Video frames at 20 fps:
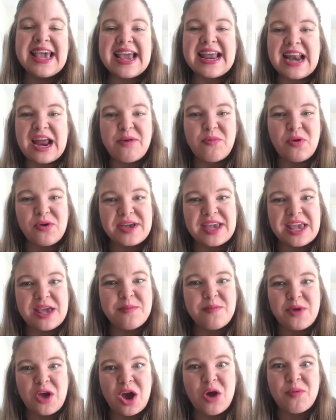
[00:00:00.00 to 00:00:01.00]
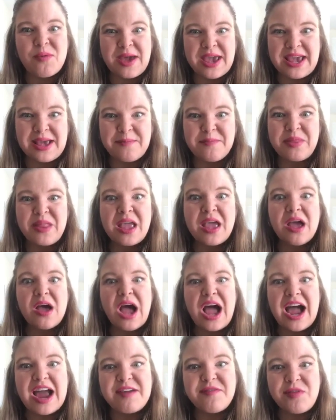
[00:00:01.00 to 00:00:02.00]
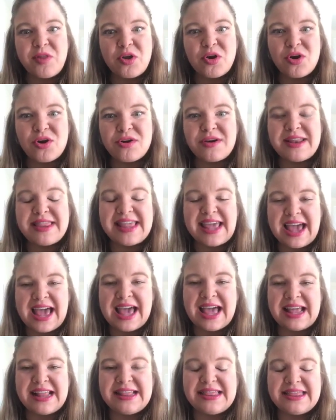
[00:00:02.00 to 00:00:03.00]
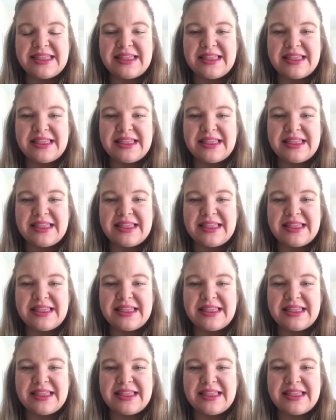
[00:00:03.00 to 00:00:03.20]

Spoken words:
And I will keep going. I've learned that